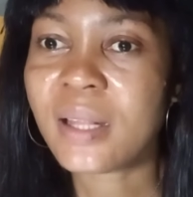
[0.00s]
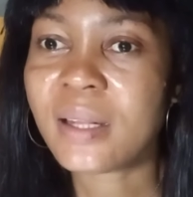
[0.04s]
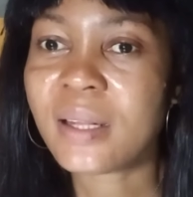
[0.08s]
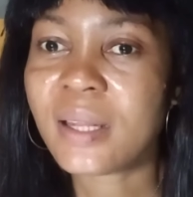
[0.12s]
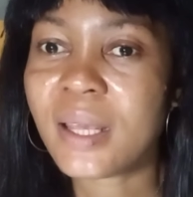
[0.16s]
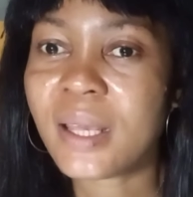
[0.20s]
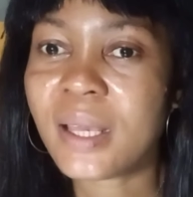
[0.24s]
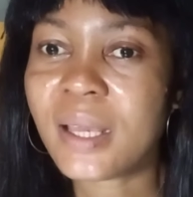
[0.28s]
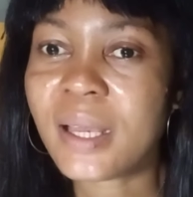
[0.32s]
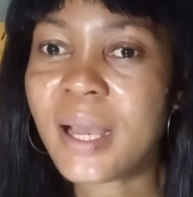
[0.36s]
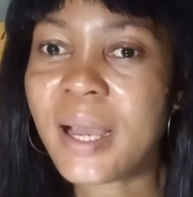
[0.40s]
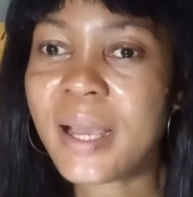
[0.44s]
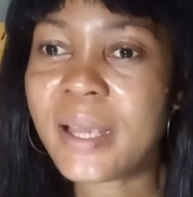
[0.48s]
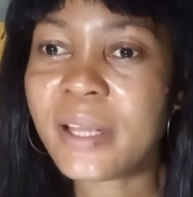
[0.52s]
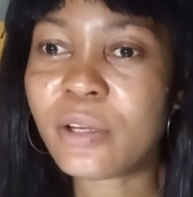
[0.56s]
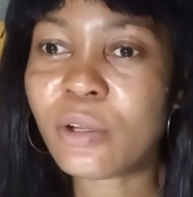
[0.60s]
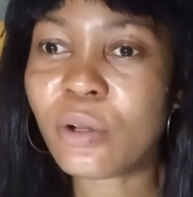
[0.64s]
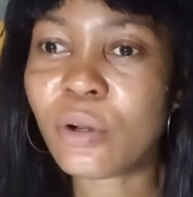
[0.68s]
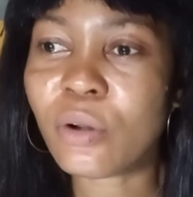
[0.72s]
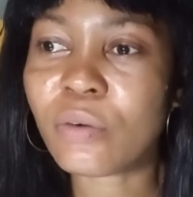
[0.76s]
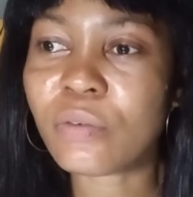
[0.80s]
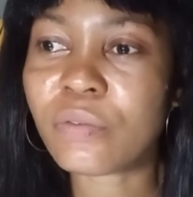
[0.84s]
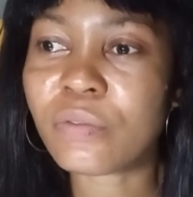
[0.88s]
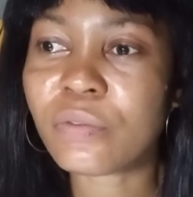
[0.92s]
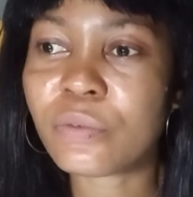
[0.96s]
they kind
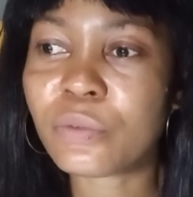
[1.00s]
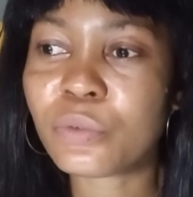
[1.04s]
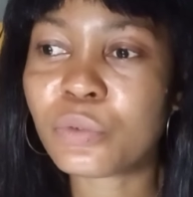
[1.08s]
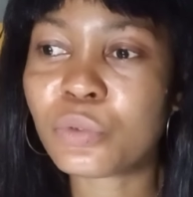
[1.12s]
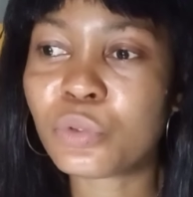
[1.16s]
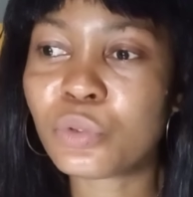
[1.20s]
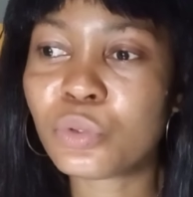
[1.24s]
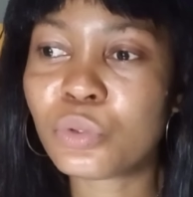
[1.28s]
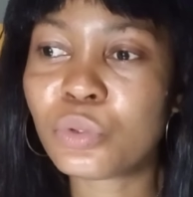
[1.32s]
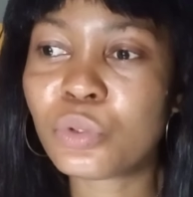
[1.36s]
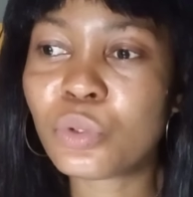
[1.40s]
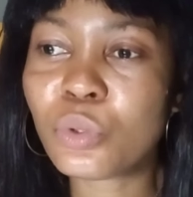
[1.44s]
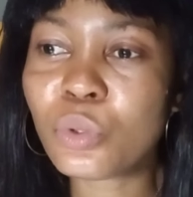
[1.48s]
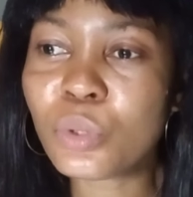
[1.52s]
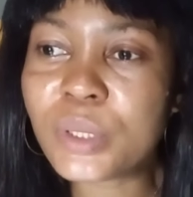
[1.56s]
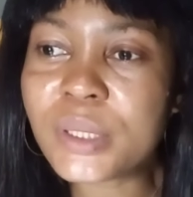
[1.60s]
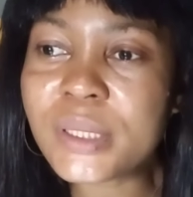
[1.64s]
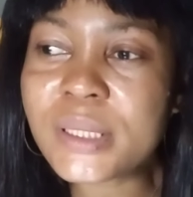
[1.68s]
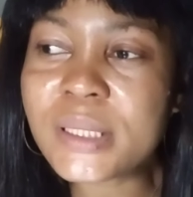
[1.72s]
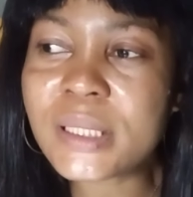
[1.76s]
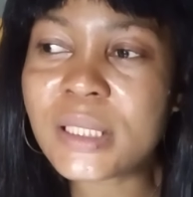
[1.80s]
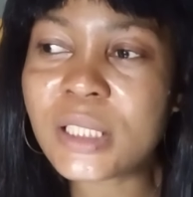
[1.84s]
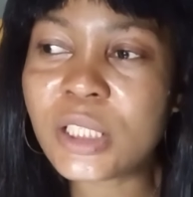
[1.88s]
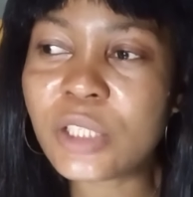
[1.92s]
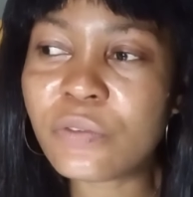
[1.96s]
of
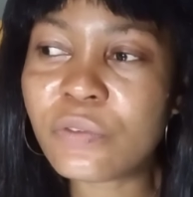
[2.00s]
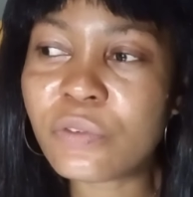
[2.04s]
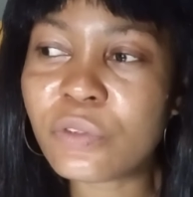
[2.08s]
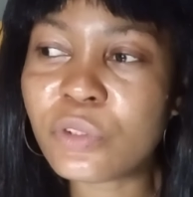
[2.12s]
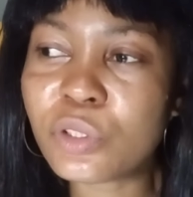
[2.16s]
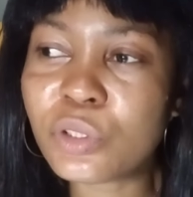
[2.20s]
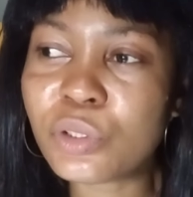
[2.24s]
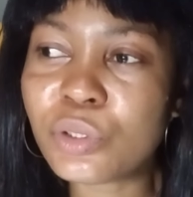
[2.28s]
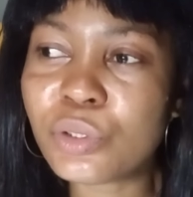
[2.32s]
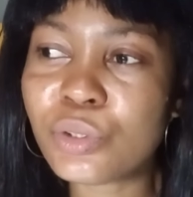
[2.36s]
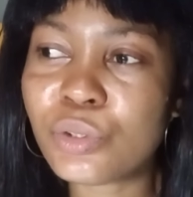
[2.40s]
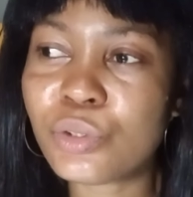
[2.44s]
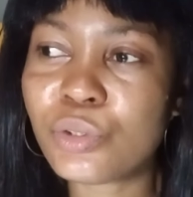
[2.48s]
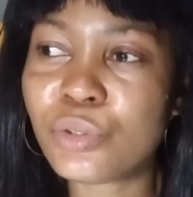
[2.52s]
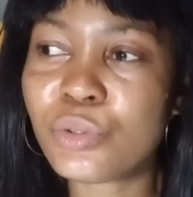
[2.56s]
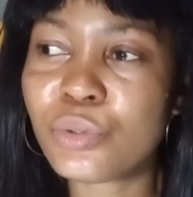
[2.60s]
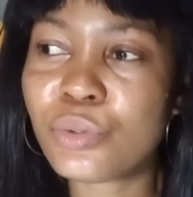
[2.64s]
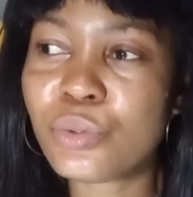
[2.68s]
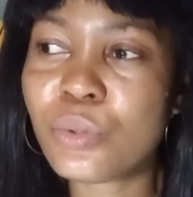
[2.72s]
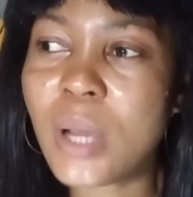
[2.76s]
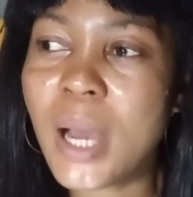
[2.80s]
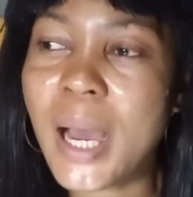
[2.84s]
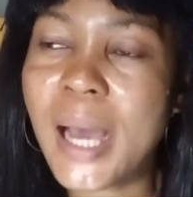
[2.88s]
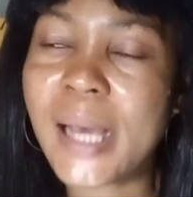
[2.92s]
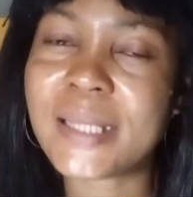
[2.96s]
don't even
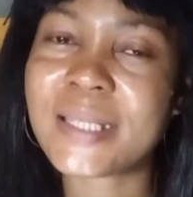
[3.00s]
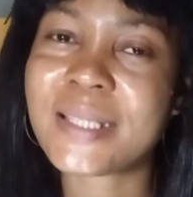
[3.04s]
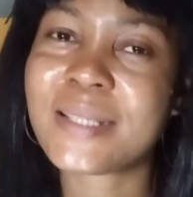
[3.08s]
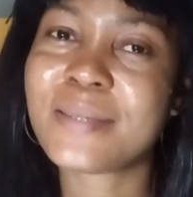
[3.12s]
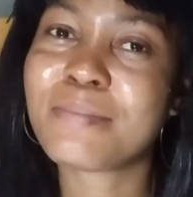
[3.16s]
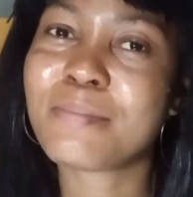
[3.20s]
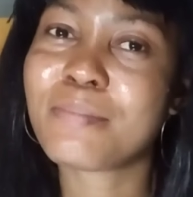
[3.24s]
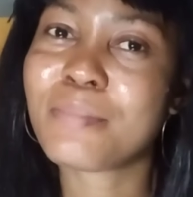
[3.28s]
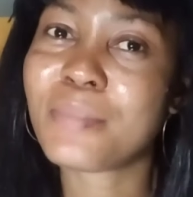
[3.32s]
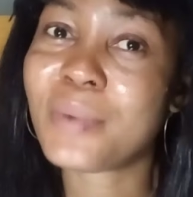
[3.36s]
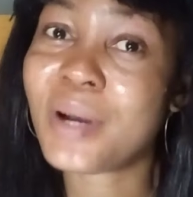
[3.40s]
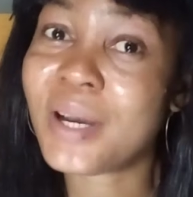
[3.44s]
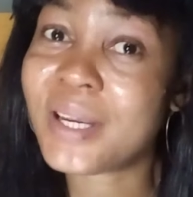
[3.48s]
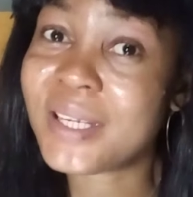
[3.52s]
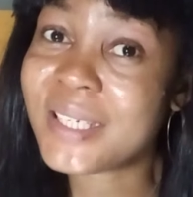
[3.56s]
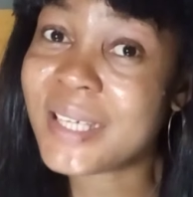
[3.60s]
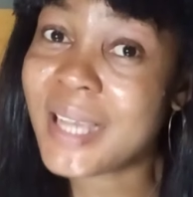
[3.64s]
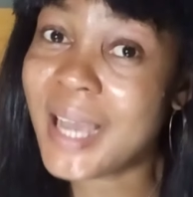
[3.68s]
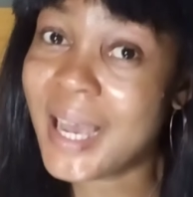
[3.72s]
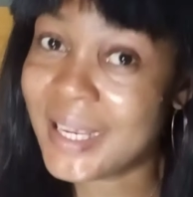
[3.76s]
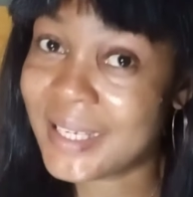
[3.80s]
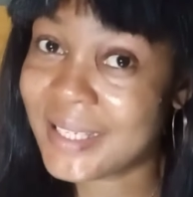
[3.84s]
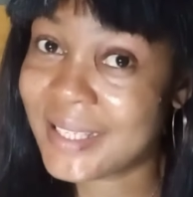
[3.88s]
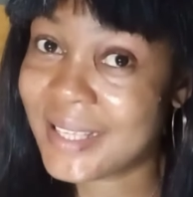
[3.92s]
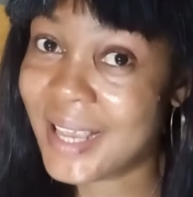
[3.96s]
do as much
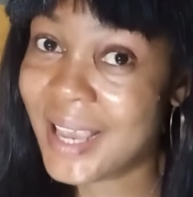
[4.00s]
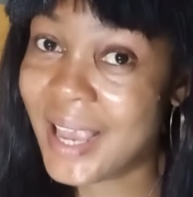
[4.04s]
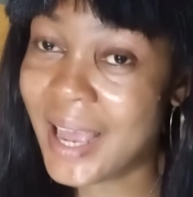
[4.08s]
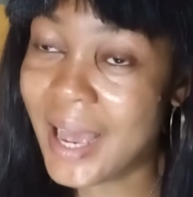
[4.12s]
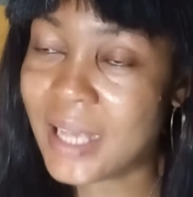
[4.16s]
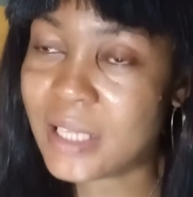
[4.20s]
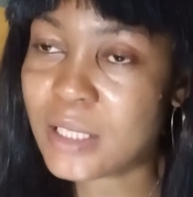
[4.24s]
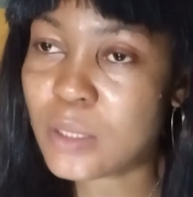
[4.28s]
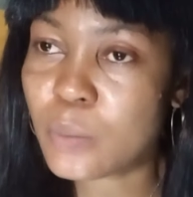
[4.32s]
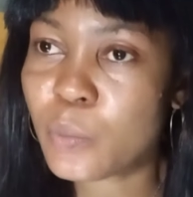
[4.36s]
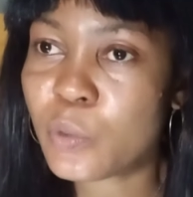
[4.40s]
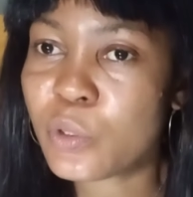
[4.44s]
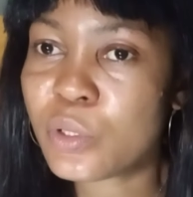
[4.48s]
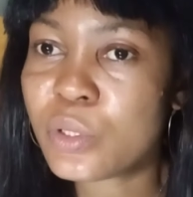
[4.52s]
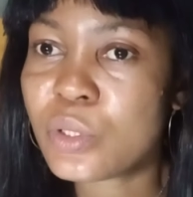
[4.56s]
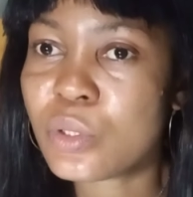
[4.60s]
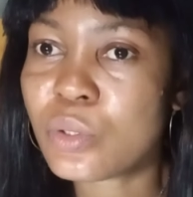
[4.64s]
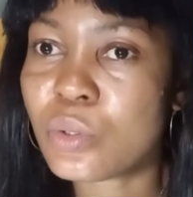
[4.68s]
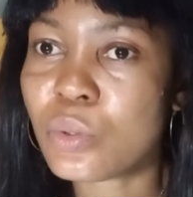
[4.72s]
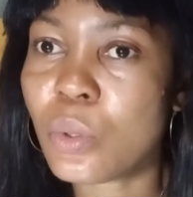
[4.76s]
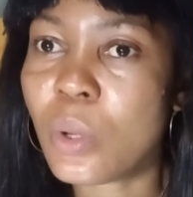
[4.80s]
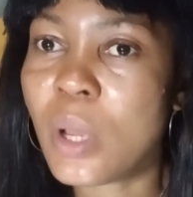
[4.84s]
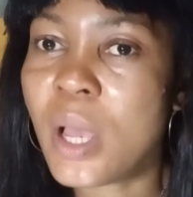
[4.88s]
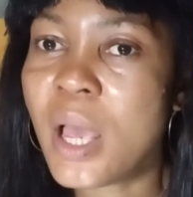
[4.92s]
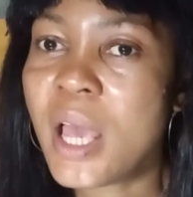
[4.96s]
as they are
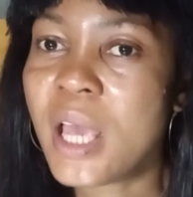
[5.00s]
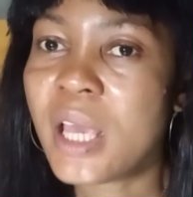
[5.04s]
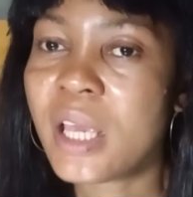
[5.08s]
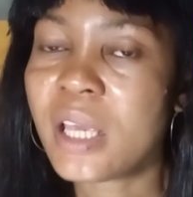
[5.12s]
supposed to,